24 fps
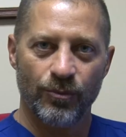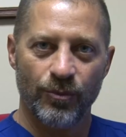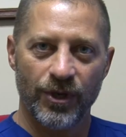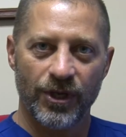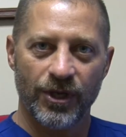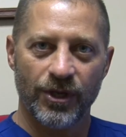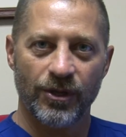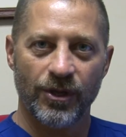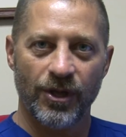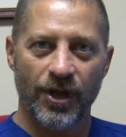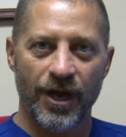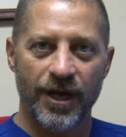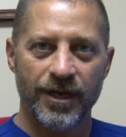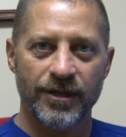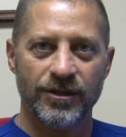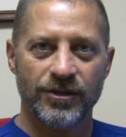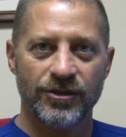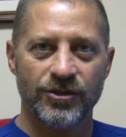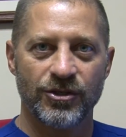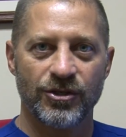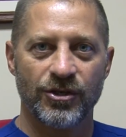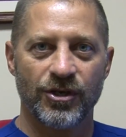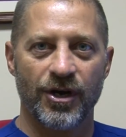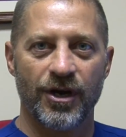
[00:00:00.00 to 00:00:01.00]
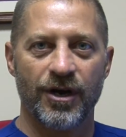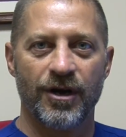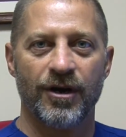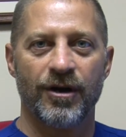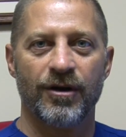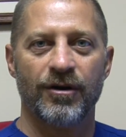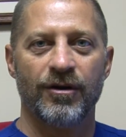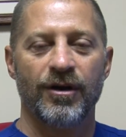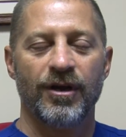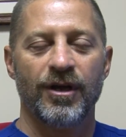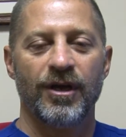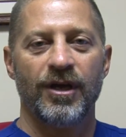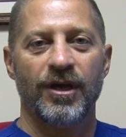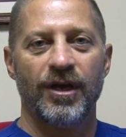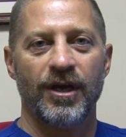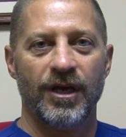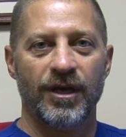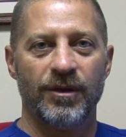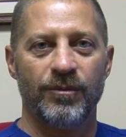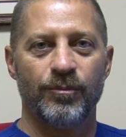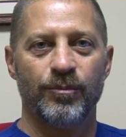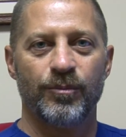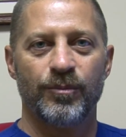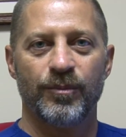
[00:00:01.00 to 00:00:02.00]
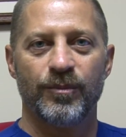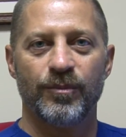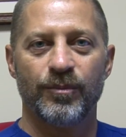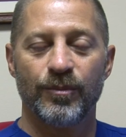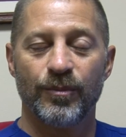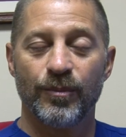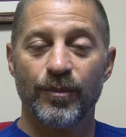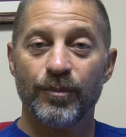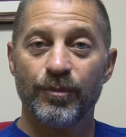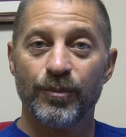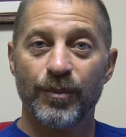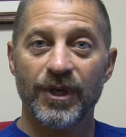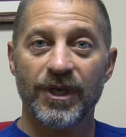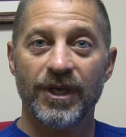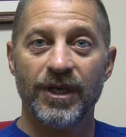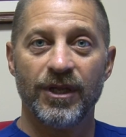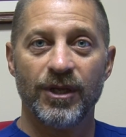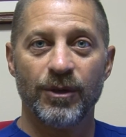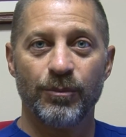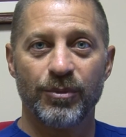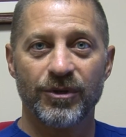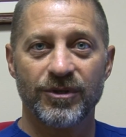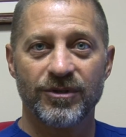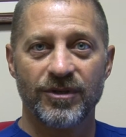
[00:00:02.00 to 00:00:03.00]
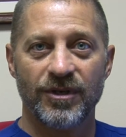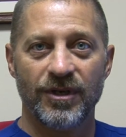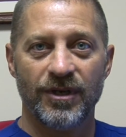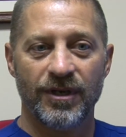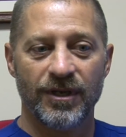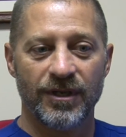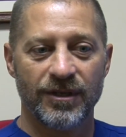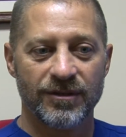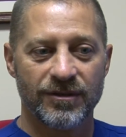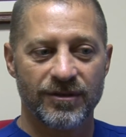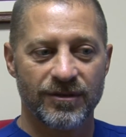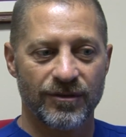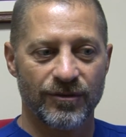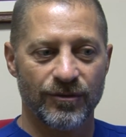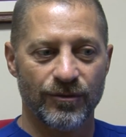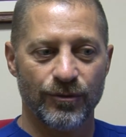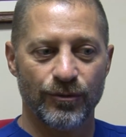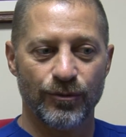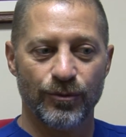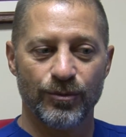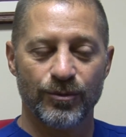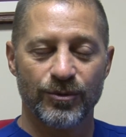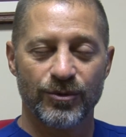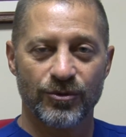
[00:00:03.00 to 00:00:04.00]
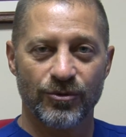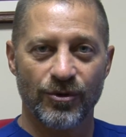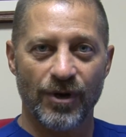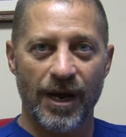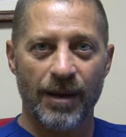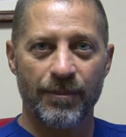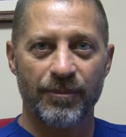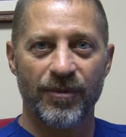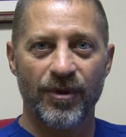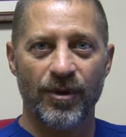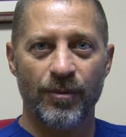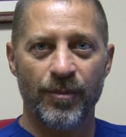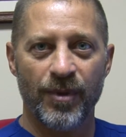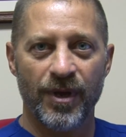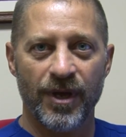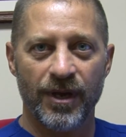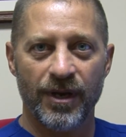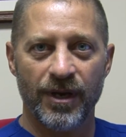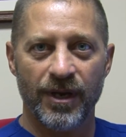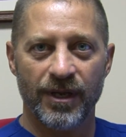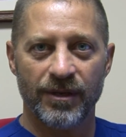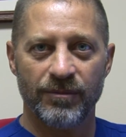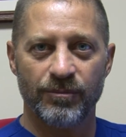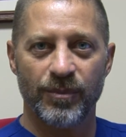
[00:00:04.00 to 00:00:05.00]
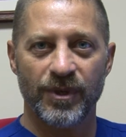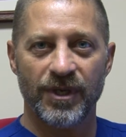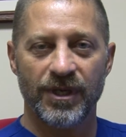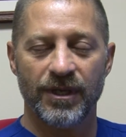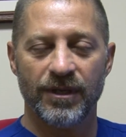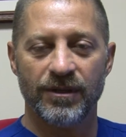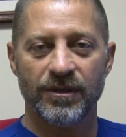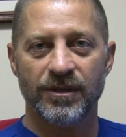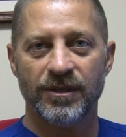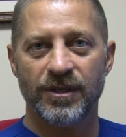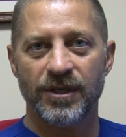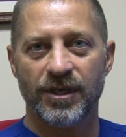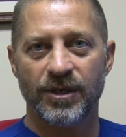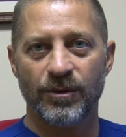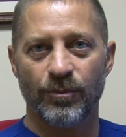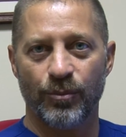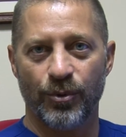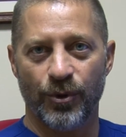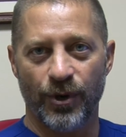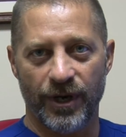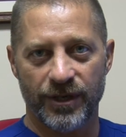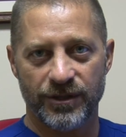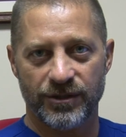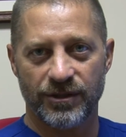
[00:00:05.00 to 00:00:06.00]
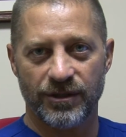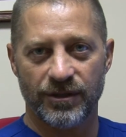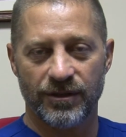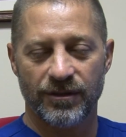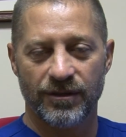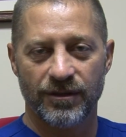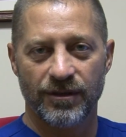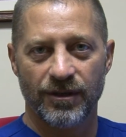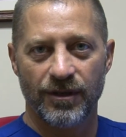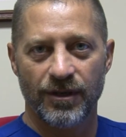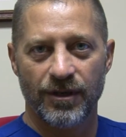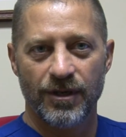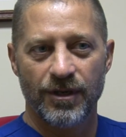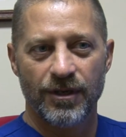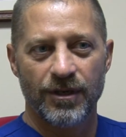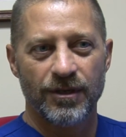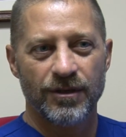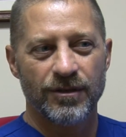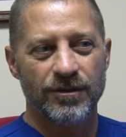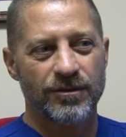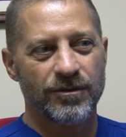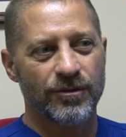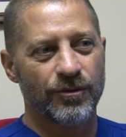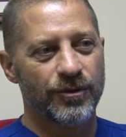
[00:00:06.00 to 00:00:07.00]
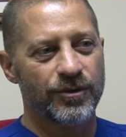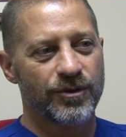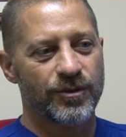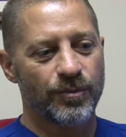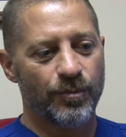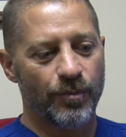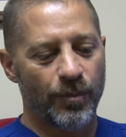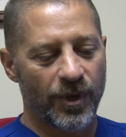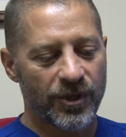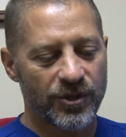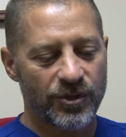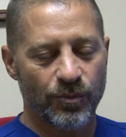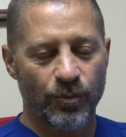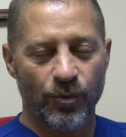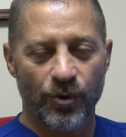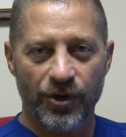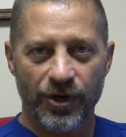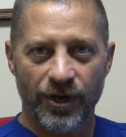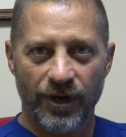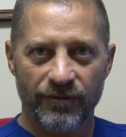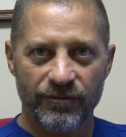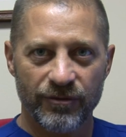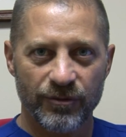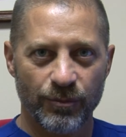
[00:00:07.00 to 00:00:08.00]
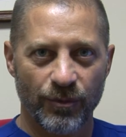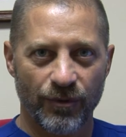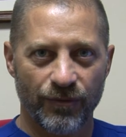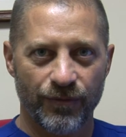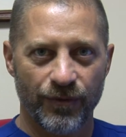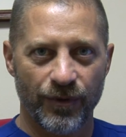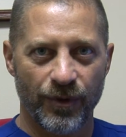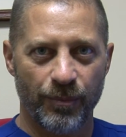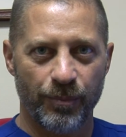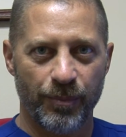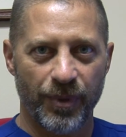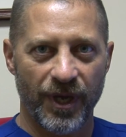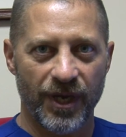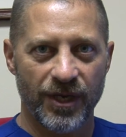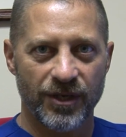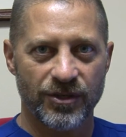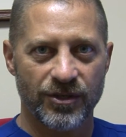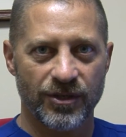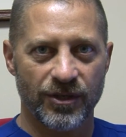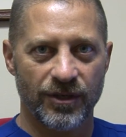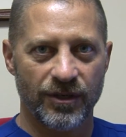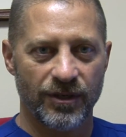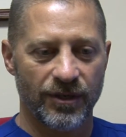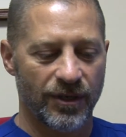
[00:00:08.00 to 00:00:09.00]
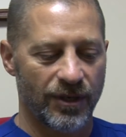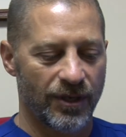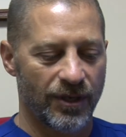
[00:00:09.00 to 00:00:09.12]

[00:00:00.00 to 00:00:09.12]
recline the chair and begin the proceedings to strap them in and begin the decompression. So it's much more comfortable for the patient.